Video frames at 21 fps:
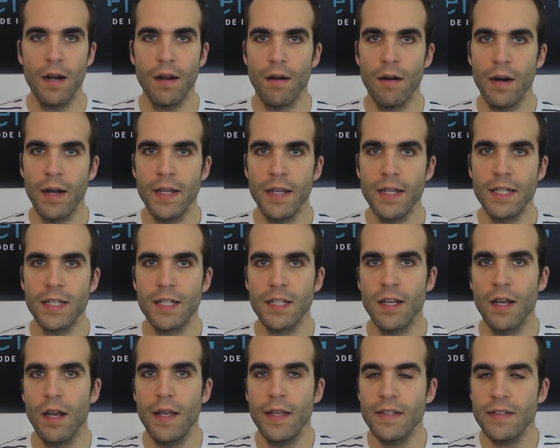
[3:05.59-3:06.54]
like
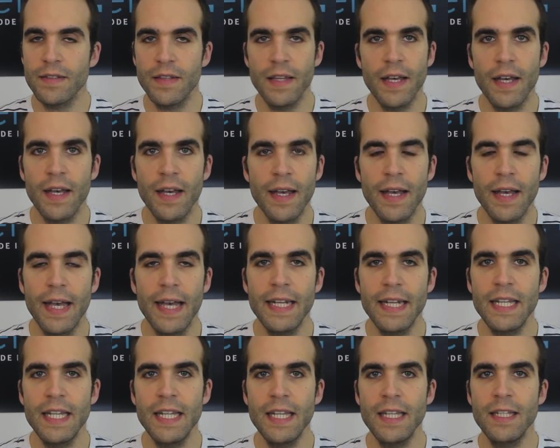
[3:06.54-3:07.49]
is there
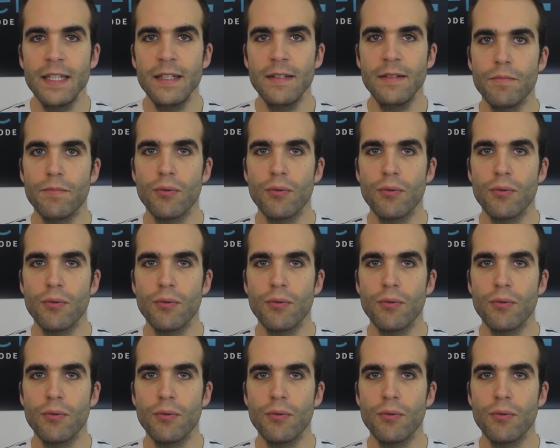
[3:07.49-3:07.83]
any